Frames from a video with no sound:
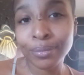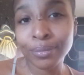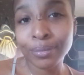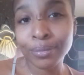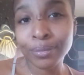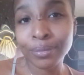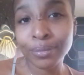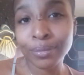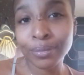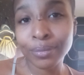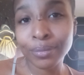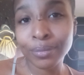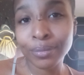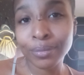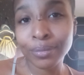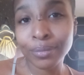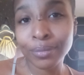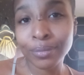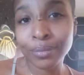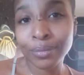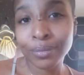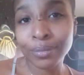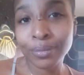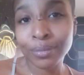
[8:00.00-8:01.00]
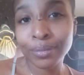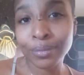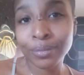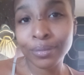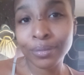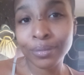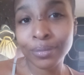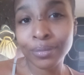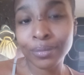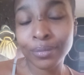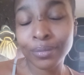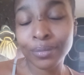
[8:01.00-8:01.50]

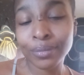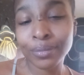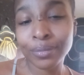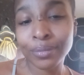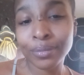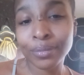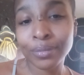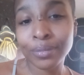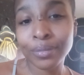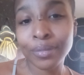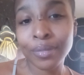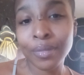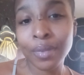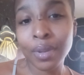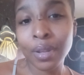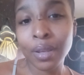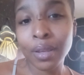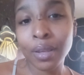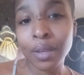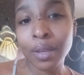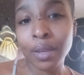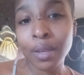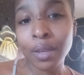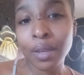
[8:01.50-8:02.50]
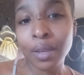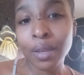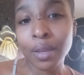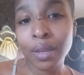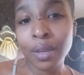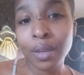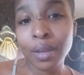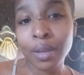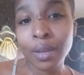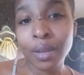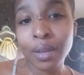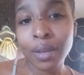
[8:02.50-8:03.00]

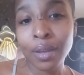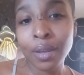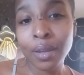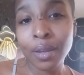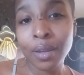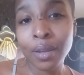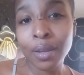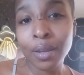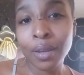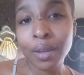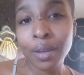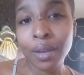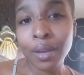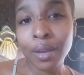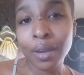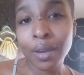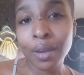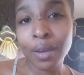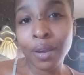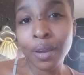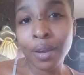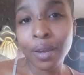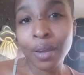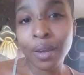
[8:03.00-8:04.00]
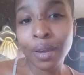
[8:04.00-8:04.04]
(silence)